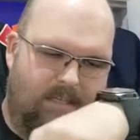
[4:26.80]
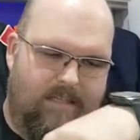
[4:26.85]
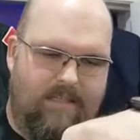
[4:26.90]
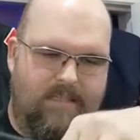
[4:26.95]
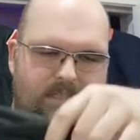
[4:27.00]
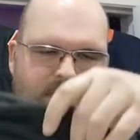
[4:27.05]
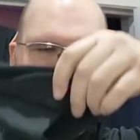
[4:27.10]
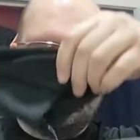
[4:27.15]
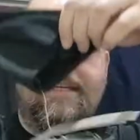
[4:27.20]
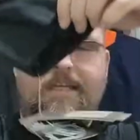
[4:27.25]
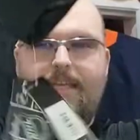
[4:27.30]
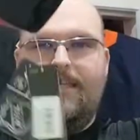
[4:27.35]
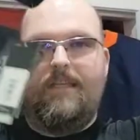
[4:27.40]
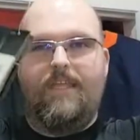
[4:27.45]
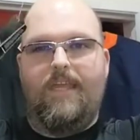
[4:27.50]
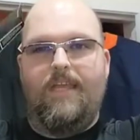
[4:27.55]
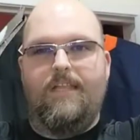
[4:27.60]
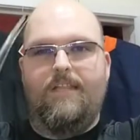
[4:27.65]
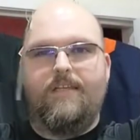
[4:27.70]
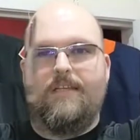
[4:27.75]
this thing. And
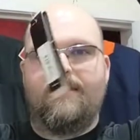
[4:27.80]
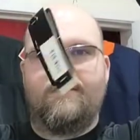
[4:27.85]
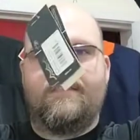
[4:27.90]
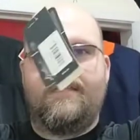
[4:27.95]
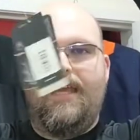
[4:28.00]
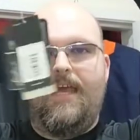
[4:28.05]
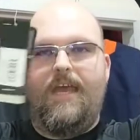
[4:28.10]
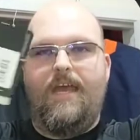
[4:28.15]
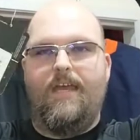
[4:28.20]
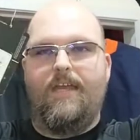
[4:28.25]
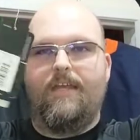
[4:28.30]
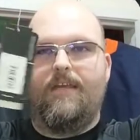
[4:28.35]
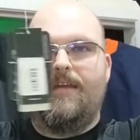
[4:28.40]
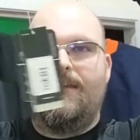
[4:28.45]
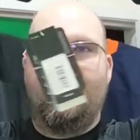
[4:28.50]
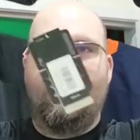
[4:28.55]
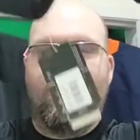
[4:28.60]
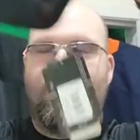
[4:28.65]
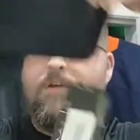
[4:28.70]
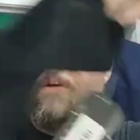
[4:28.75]
yeah, look, tag
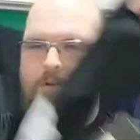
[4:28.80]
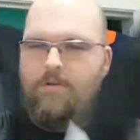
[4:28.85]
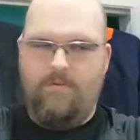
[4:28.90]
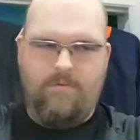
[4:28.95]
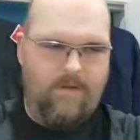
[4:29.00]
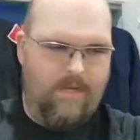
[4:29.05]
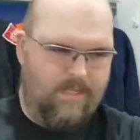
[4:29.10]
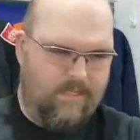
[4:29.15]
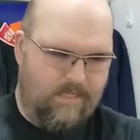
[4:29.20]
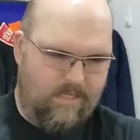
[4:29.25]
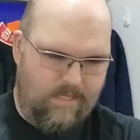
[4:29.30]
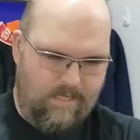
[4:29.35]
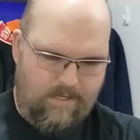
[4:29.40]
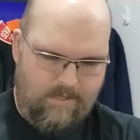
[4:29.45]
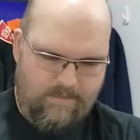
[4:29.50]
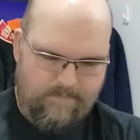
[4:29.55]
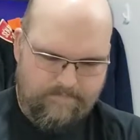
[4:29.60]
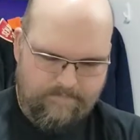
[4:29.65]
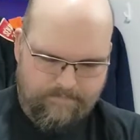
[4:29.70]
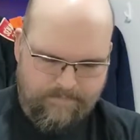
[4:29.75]
right there.